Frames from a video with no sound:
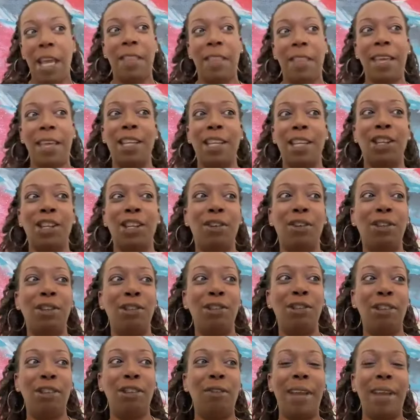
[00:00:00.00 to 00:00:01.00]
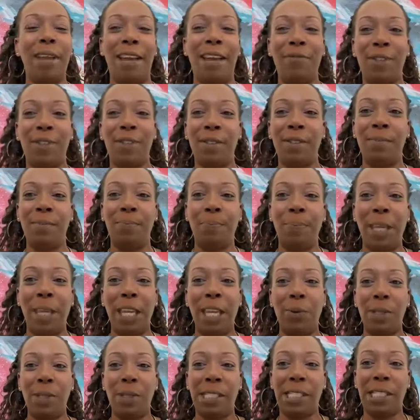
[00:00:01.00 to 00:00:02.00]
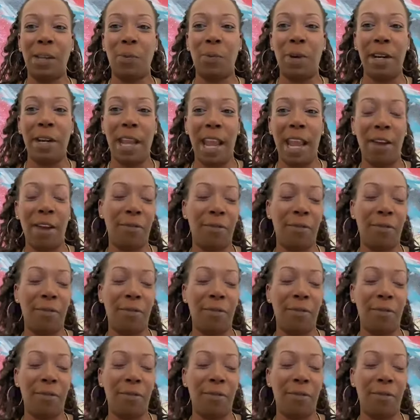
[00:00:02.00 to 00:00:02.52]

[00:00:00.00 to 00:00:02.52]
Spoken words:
that, you don't have to be with someone